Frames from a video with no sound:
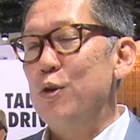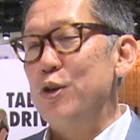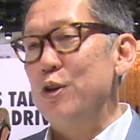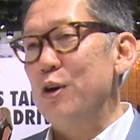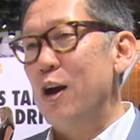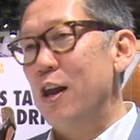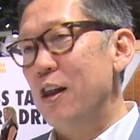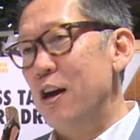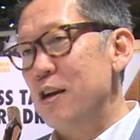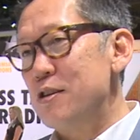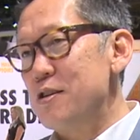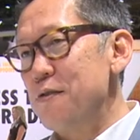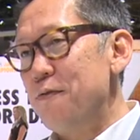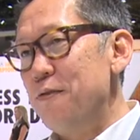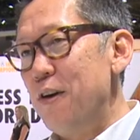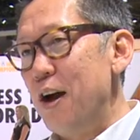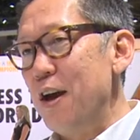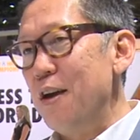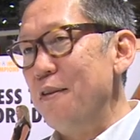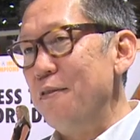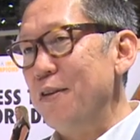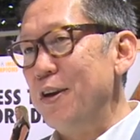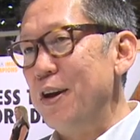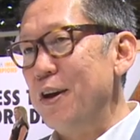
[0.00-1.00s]
when you
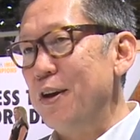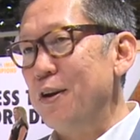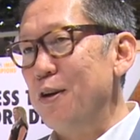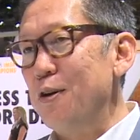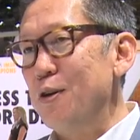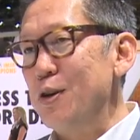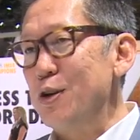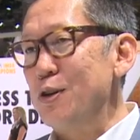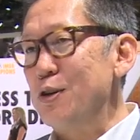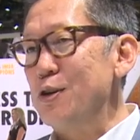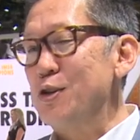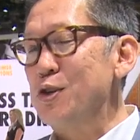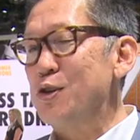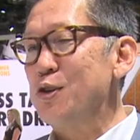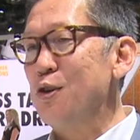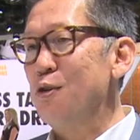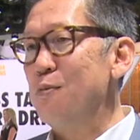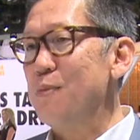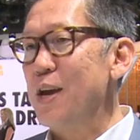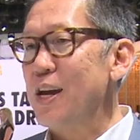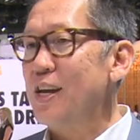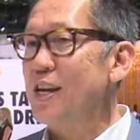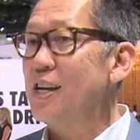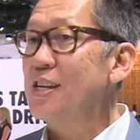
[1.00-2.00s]
electrify a vehicle, you can
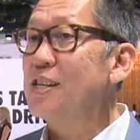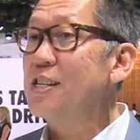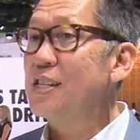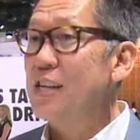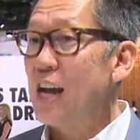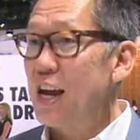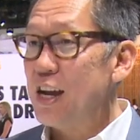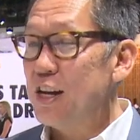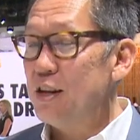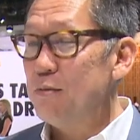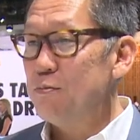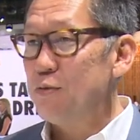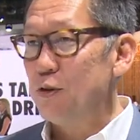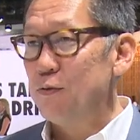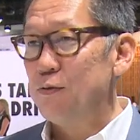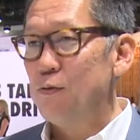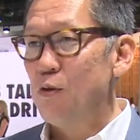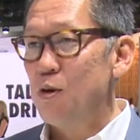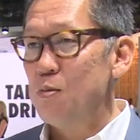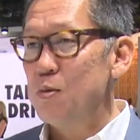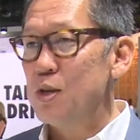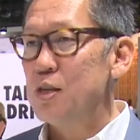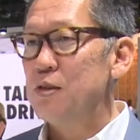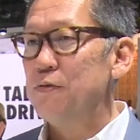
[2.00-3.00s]
still make exciting
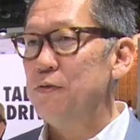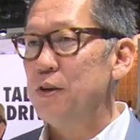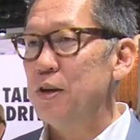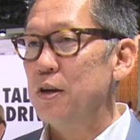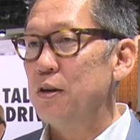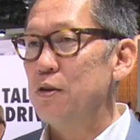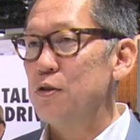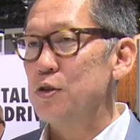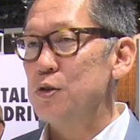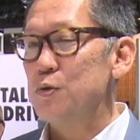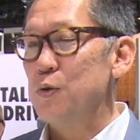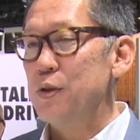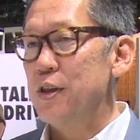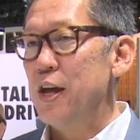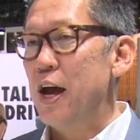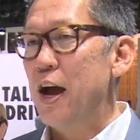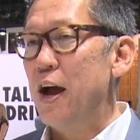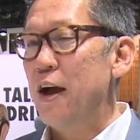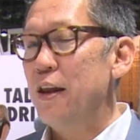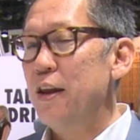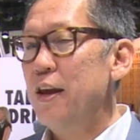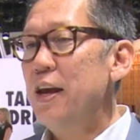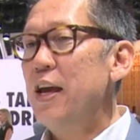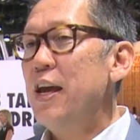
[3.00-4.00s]
performance vehicles with
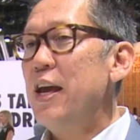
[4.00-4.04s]
that.